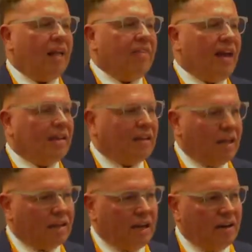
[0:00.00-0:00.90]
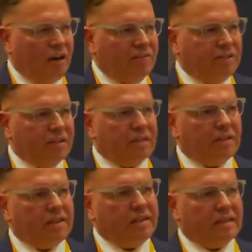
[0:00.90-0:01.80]
That often
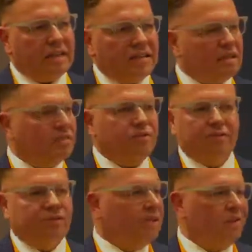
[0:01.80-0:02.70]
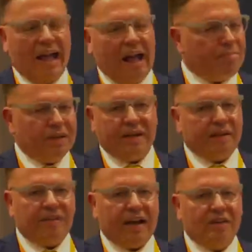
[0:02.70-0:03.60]
doesn't happen in a
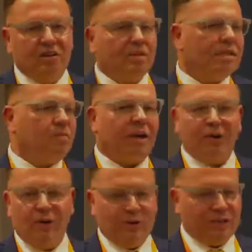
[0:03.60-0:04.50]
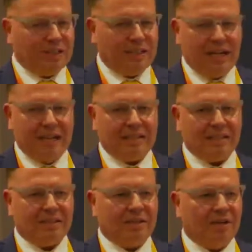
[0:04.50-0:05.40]
vacuum. It's about a whole society.
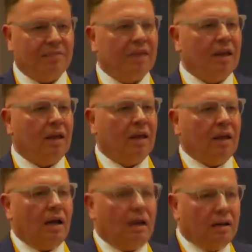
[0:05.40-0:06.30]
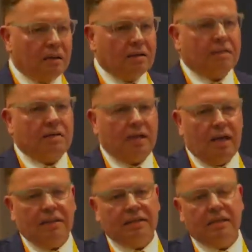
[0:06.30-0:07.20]
So a healthy
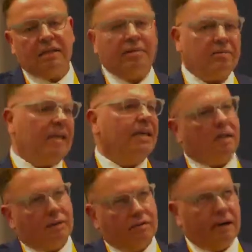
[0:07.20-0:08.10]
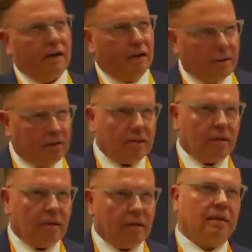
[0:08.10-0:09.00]
society, and I'm making a very
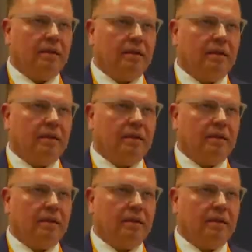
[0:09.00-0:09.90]
sermon here, but like